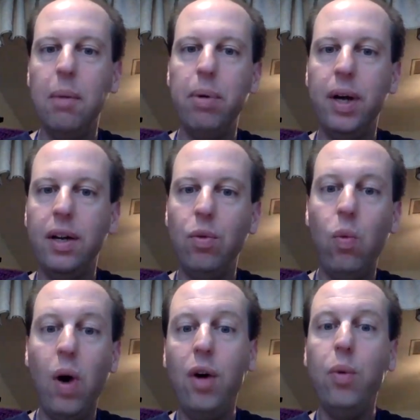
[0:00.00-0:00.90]
But
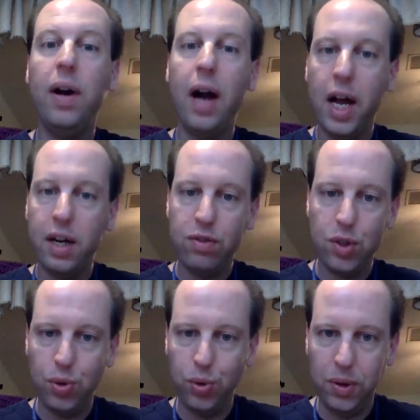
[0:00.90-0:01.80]
while we're out of
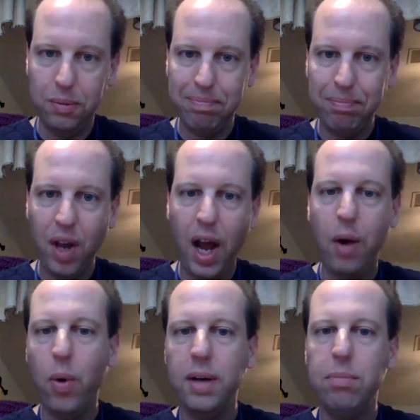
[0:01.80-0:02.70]
school, I
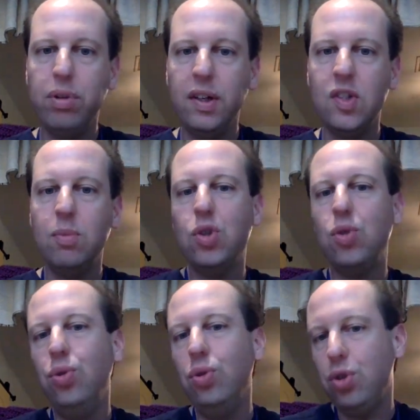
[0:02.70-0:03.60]
want to bring some
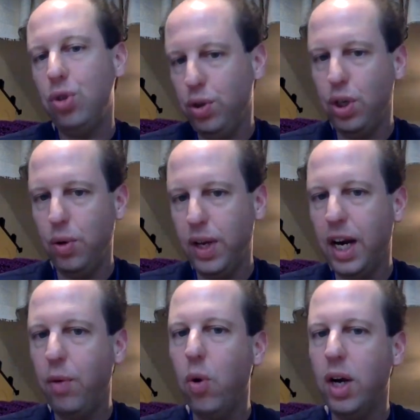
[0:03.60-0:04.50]
school to you, and
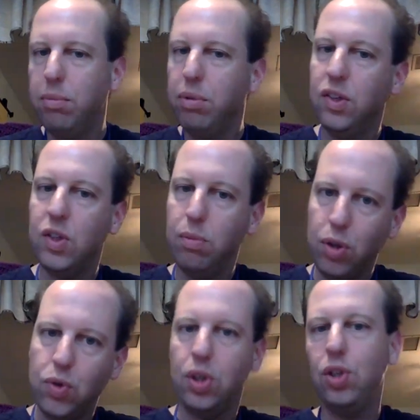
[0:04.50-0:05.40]
I want to bring some
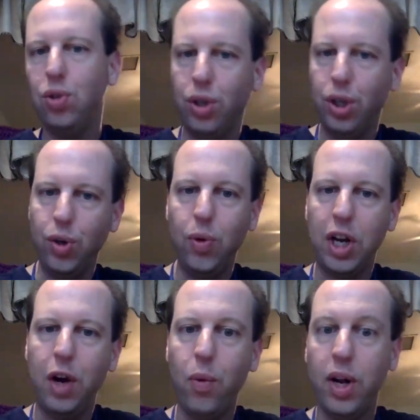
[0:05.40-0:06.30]
music to you,
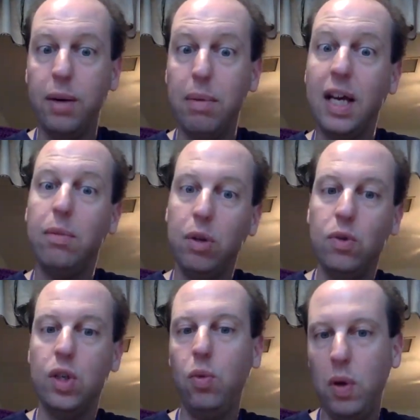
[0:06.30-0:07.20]
and I want to make
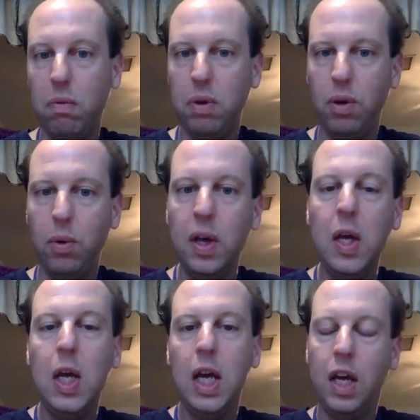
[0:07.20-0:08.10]
music with you
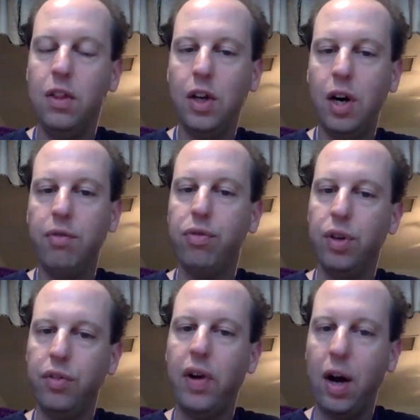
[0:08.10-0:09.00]
in the comfort
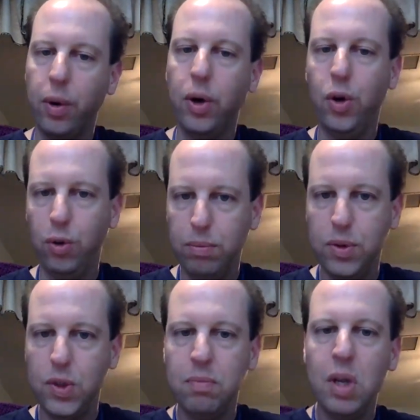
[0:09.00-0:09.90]
of our
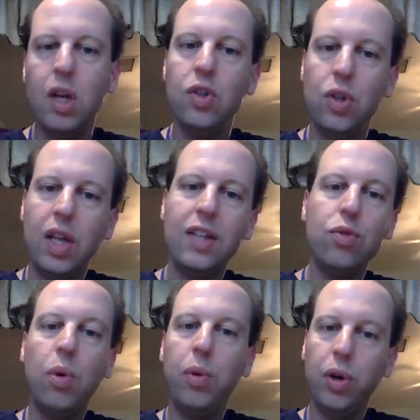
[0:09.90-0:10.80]
homes. So
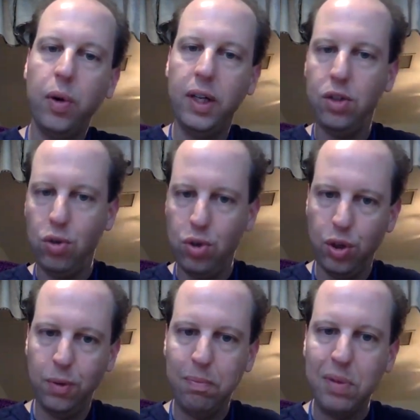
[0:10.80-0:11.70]
that's what we're going to
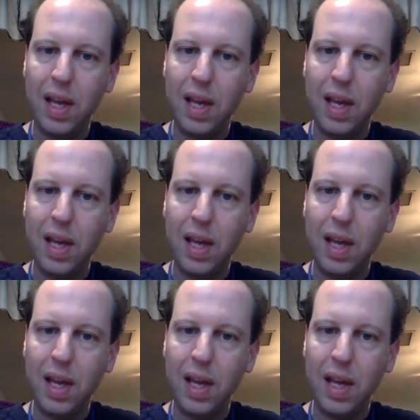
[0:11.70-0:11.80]
do.